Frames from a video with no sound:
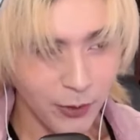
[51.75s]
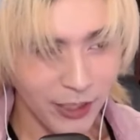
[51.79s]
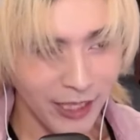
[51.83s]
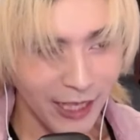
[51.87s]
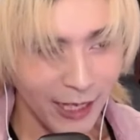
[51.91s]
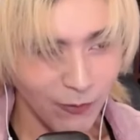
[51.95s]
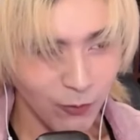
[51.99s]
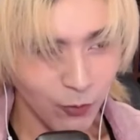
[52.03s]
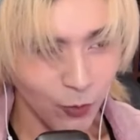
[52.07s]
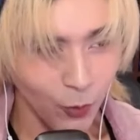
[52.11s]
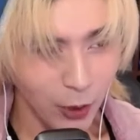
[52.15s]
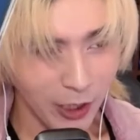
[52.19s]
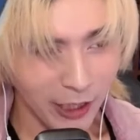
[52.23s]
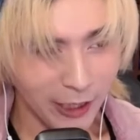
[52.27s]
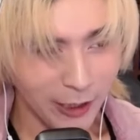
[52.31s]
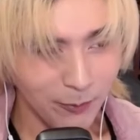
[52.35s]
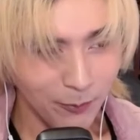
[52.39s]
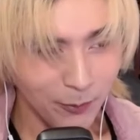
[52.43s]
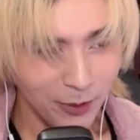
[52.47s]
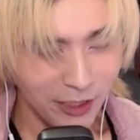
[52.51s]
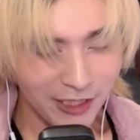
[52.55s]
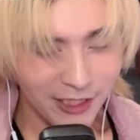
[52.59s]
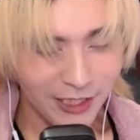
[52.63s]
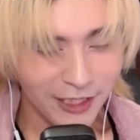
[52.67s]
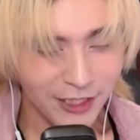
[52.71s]
We have 1
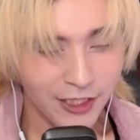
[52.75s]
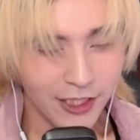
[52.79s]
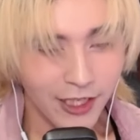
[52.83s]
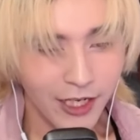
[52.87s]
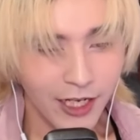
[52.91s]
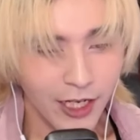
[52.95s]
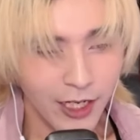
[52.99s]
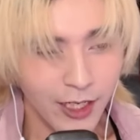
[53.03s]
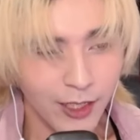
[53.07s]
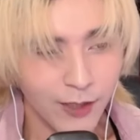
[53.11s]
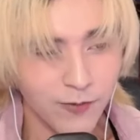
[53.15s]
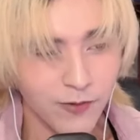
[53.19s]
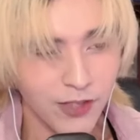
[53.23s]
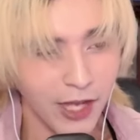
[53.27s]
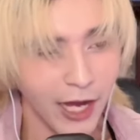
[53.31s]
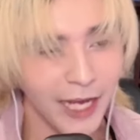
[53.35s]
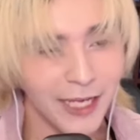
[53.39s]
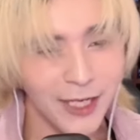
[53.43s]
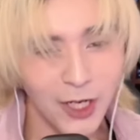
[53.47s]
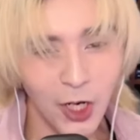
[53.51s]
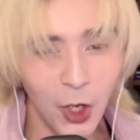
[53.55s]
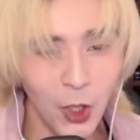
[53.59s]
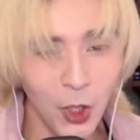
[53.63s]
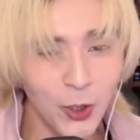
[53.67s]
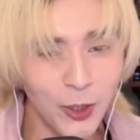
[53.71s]
minute left.
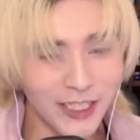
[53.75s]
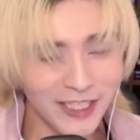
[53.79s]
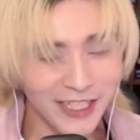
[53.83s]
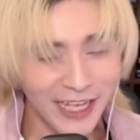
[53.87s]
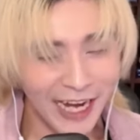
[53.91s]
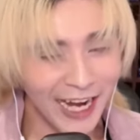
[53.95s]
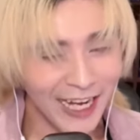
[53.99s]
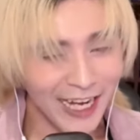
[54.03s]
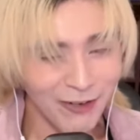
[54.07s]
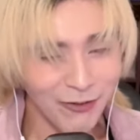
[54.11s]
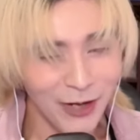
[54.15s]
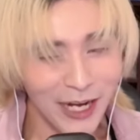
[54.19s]
I don't